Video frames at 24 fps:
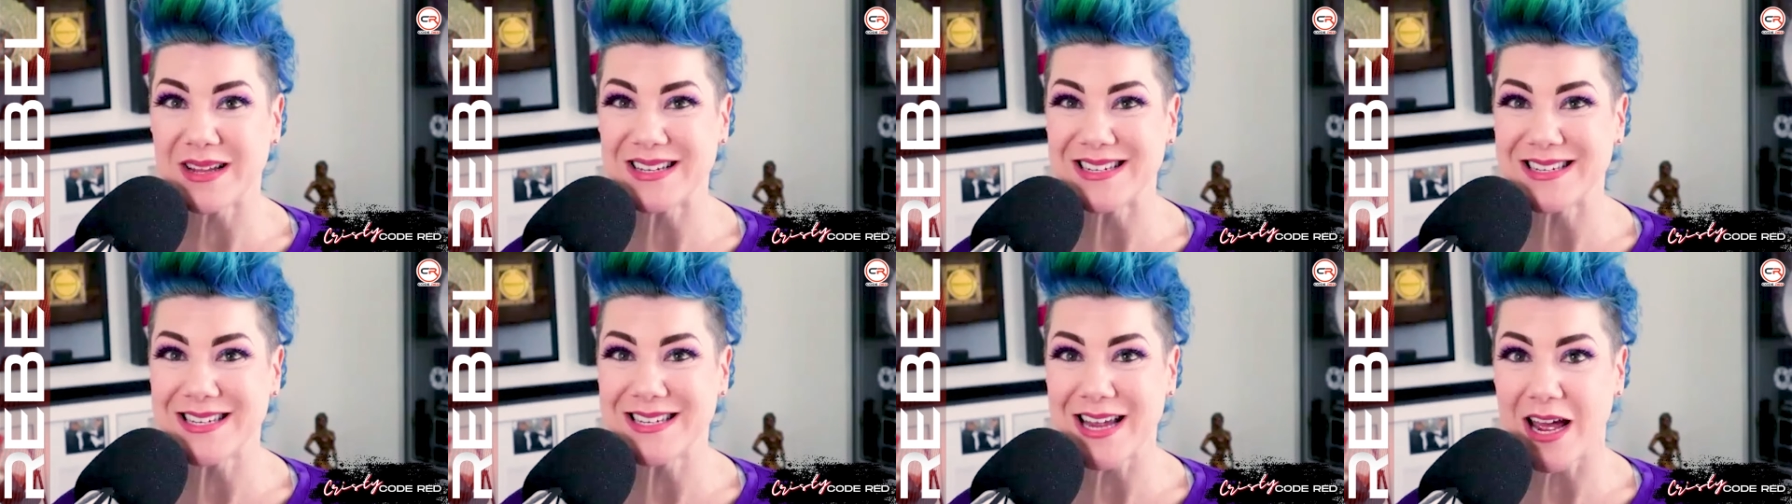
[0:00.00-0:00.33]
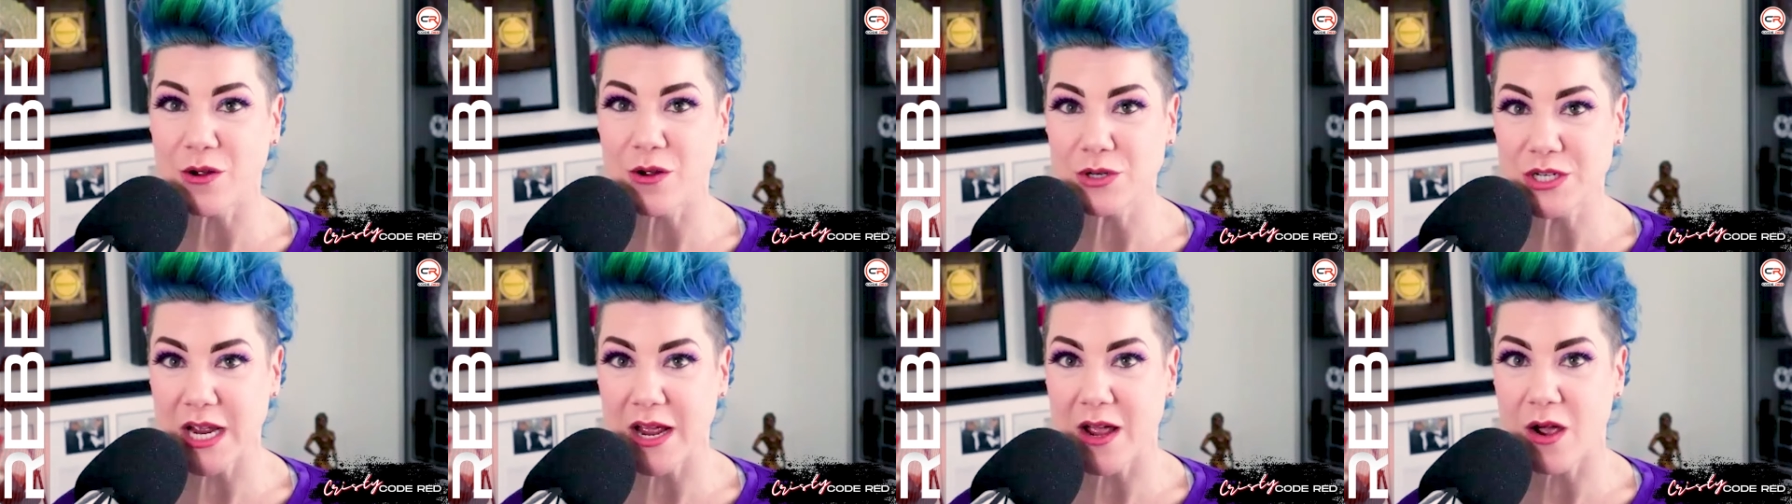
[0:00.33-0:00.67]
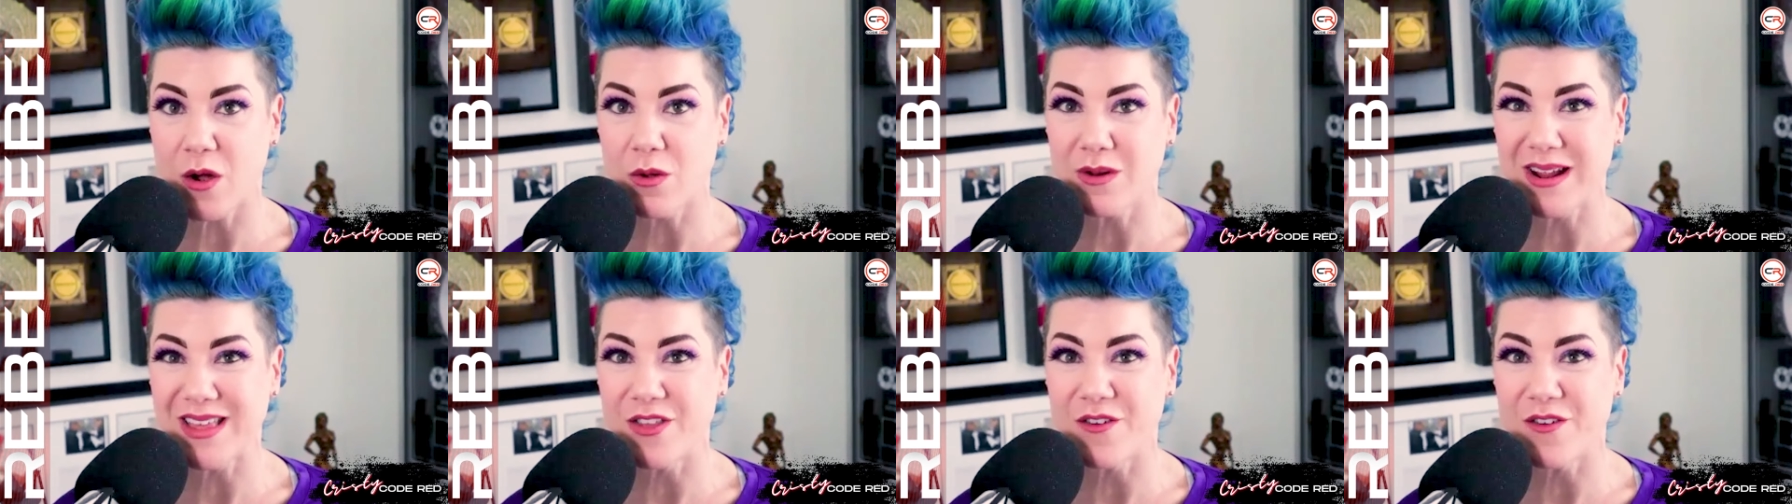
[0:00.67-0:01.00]

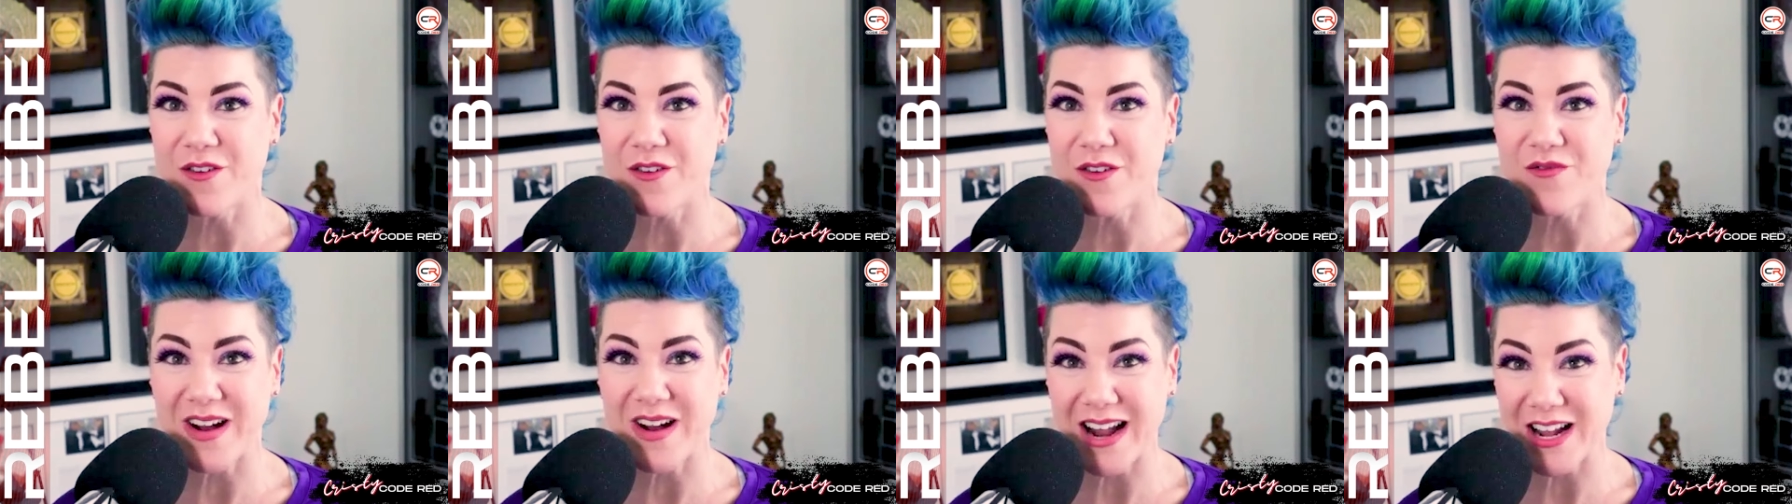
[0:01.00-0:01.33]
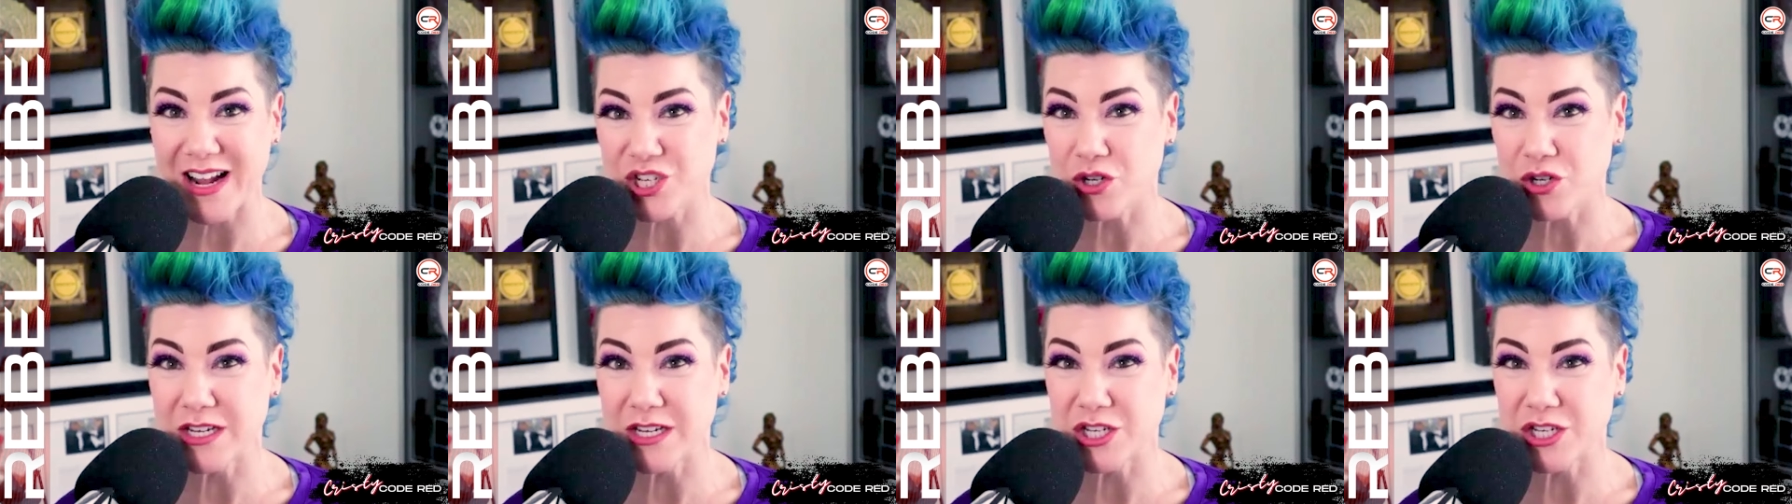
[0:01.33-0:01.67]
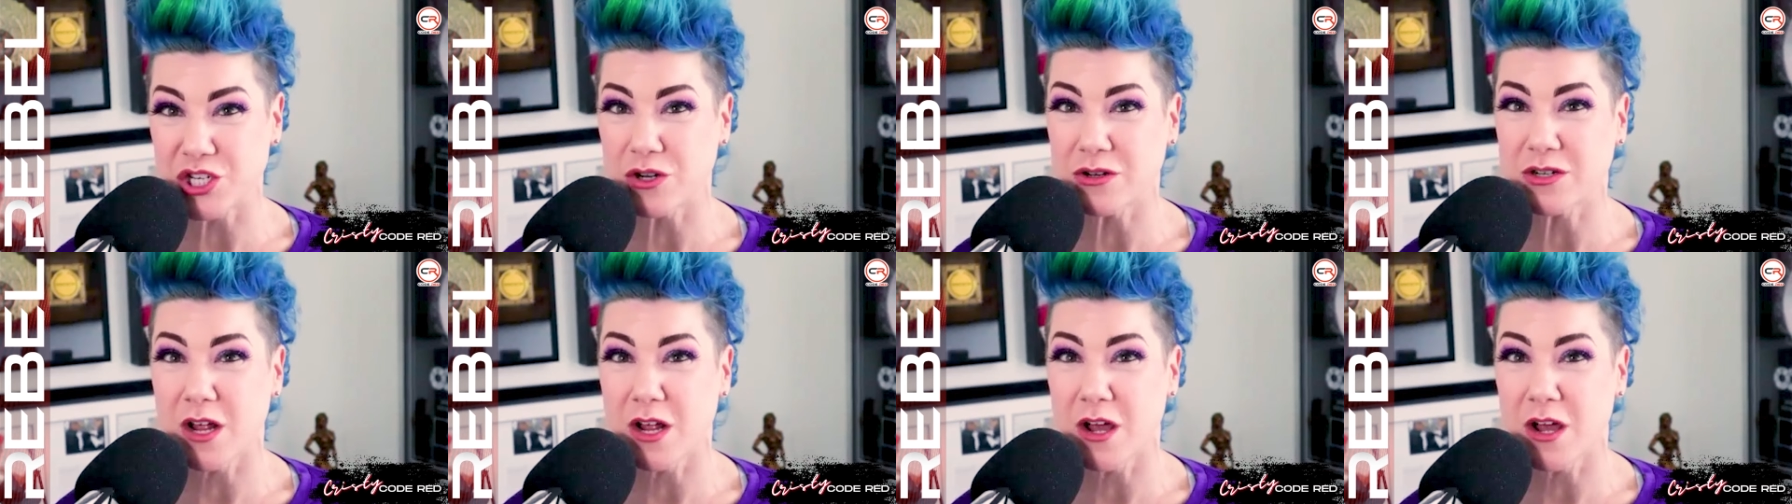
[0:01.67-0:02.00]
downtown in the financial
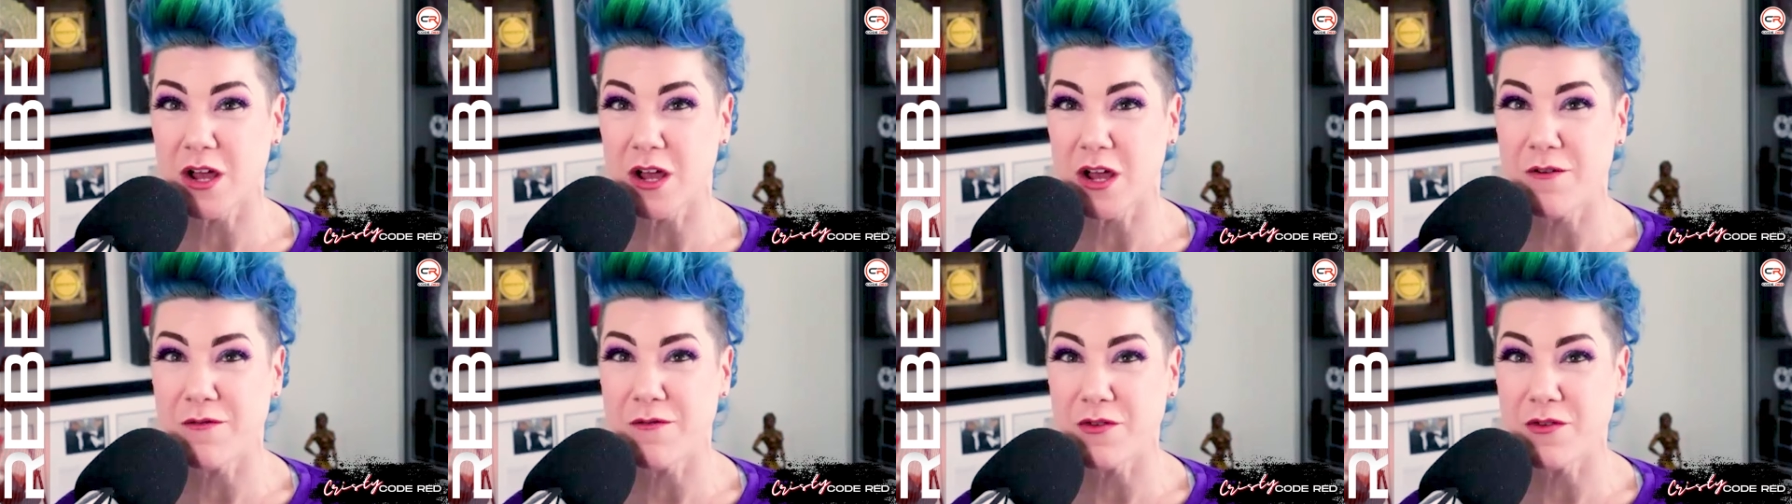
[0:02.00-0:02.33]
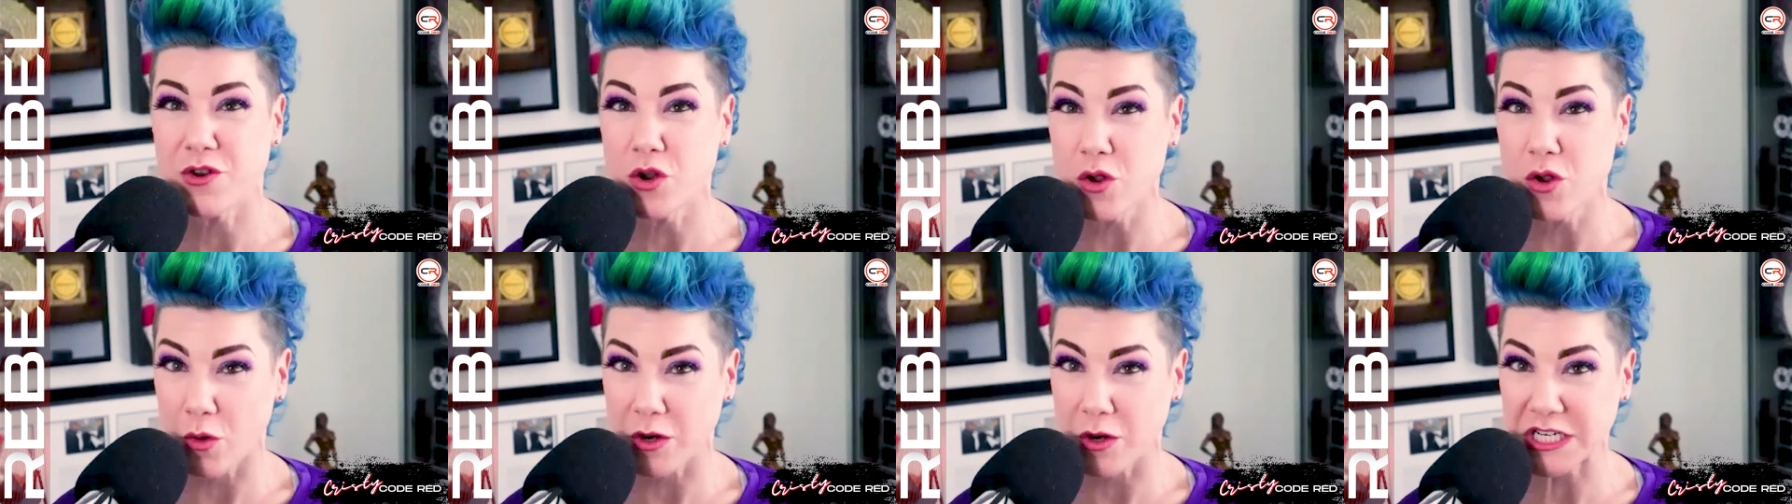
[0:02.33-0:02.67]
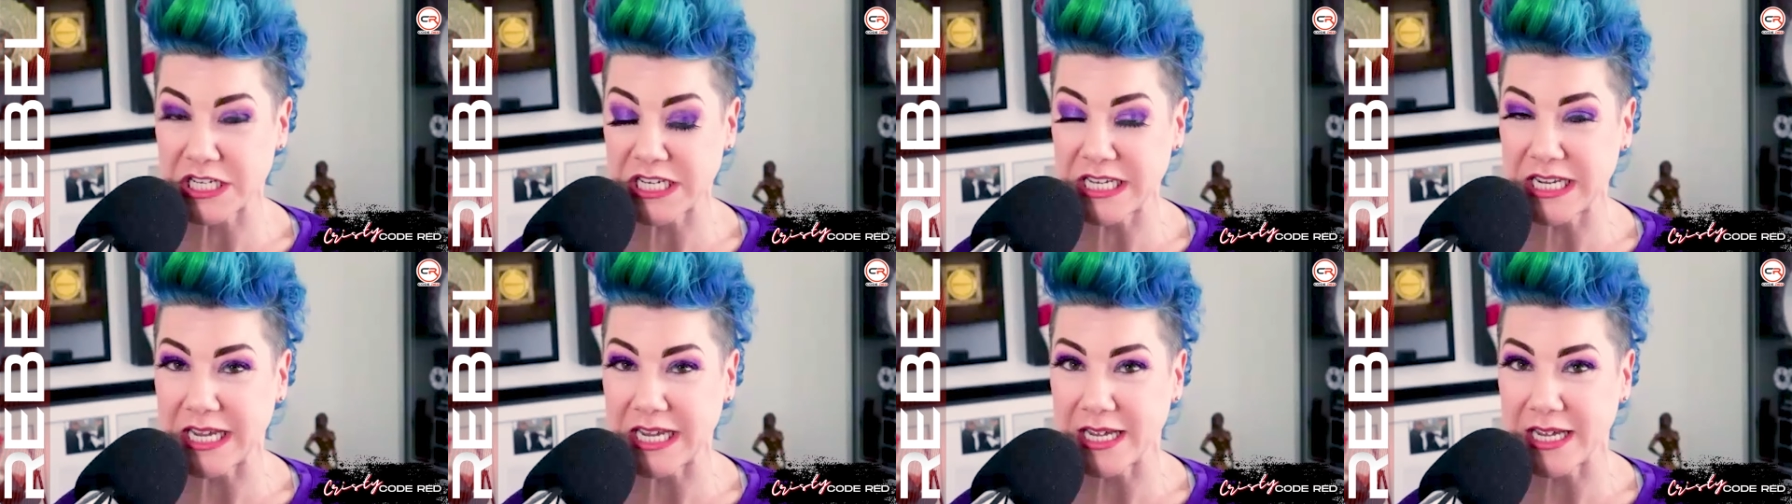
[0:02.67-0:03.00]
district of New York
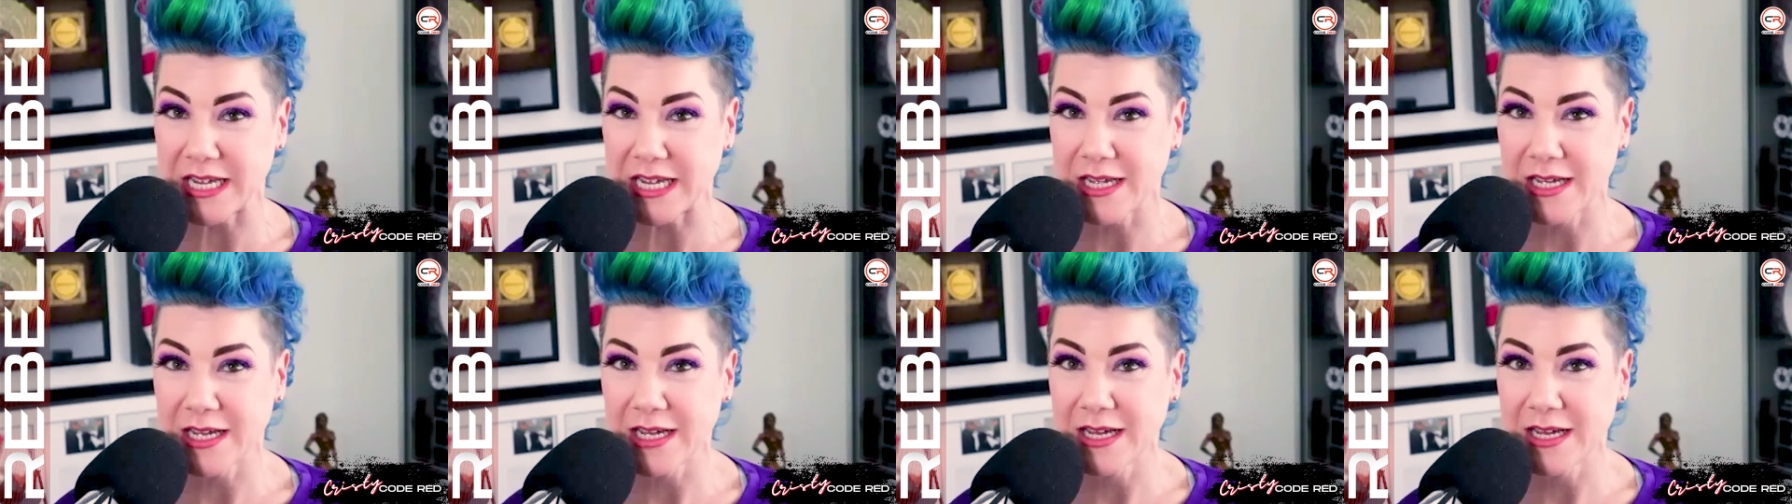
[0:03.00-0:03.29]
City,